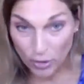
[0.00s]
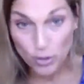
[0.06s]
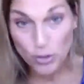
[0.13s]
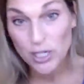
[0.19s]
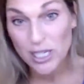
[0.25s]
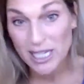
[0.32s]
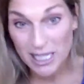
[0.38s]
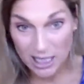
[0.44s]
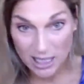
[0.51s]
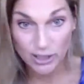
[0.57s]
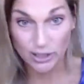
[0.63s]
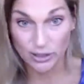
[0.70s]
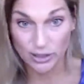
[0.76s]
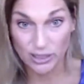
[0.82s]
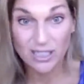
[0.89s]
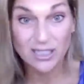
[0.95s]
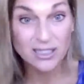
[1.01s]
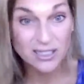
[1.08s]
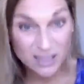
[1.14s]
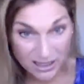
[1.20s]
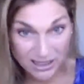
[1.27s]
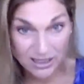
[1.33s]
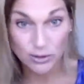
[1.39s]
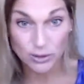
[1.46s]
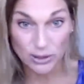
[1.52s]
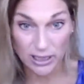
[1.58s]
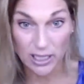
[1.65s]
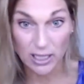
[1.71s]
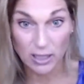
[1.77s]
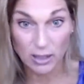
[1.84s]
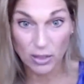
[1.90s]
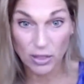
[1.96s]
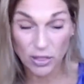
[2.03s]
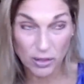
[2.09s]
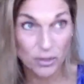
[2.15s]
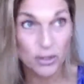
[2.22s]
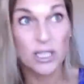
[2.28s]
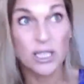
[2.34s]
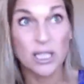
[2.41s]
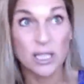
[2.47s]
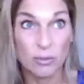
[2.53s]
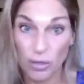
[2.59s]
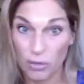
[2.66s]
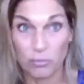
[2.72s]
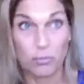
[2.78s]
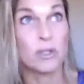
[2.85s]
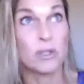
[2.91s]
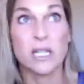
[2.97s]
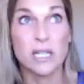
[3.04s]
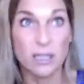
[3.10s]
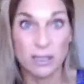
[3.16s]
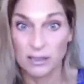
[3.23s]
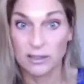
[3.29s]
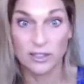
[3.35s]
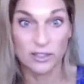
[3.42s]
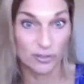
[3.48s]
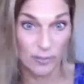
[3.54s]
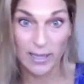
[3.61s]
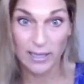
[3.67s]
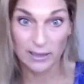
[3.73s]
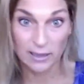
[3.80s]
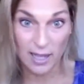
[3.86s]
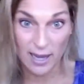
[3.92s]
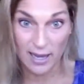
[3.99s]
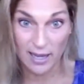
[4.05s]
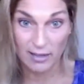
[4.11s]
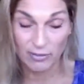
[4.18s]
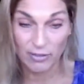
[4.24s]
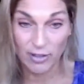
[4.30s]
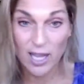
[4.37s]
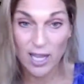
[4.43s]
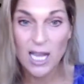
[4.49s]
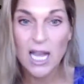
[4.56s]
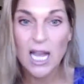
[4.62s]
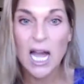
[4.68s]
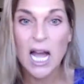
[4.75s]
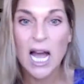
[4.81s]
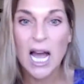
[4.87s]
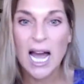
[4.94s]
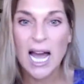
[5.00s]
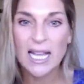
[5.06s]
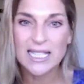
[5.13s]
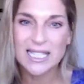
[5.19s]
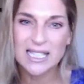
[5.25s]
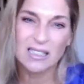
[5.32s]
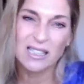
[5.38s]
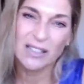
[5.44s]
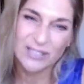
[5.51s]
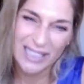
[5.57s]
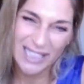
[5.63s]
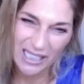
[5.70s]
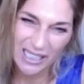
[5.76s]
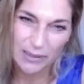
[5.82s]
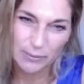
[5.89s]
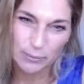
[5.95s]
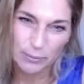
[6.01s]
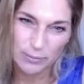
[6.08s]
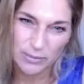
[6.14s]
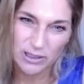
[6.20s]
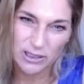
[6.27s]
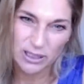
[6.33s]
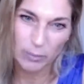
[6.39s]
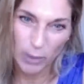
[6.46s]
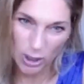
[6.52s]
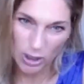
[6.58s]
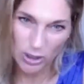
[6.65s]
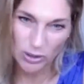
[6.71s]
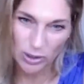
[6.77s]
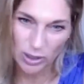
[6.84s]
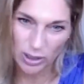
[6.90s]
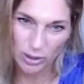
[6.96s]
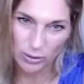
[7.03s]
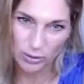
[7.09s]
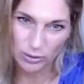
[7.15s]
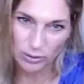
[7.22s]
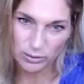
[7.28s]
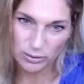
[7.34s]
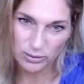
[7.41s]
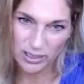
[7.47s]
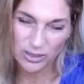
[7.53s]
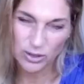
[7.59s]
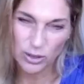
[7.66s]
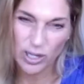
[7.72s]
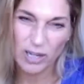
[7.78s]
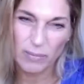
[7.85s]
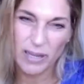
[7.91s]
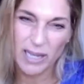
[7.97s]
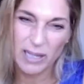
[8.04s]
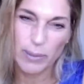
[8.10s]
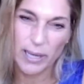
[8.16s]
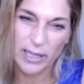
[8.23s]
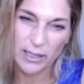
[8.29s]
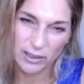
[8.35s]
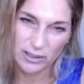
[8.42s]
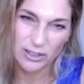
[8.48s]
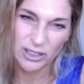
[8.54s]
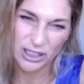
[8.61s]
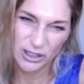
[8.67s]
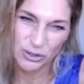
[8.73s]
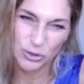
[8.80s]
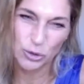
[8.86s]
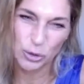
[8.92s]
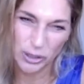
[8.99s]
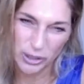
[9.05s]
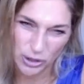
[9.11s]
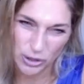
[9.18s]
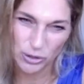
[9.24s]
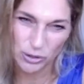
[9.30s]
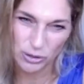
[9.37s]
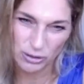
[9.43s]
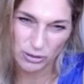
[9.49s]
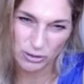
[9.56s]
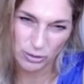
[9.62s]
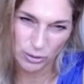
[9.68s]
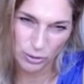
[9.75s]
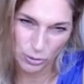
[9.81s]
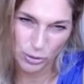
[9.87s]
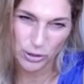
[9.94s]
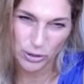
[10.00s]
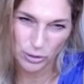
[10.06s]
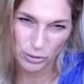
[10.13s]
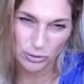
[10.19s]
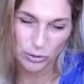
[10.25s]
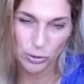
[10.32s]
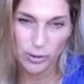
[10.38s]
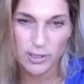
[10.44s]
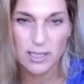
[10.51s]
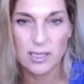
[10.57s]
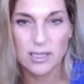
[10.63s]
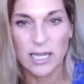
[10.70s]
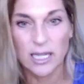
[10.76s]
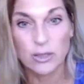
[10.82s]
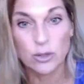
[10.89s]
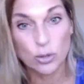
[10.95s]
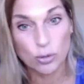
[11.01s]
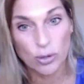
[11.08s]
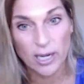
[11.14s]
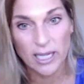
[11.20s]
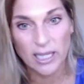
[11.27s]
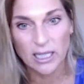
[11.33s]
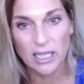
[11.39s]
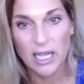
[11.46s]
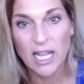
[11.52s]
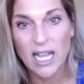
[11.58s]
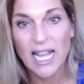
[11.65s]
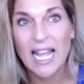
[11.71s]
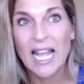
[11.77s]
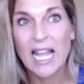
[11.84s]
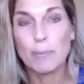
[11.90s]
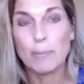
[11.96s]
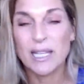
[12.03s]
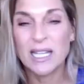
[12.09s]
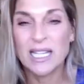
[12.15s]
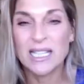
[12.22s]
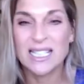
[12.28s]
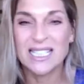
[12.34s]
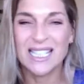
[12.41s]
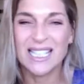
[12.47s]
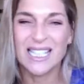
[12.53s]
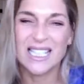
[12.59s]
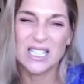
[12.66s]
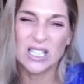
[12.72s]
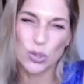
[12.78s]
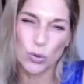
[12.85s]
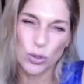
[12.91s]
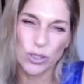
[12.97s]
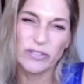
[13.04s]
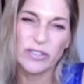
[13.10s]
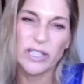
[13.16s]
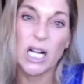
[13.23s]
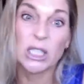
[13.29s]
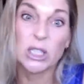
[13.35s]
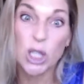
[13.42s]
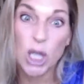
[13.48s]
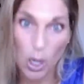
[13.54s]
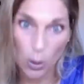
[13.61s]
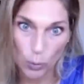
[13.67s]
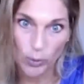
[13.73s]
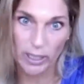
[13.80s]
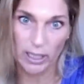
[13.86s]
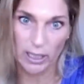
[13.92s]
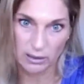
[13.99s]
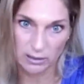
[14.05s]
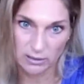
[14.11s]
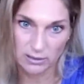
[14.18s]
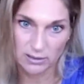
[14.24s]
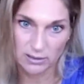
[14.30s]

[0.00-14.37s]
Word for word: 30 years literally 33 years of my life mm. i still have to get up tomorrow and try to make better good nutrition nutritional choices and train because it it's sort of an ongoing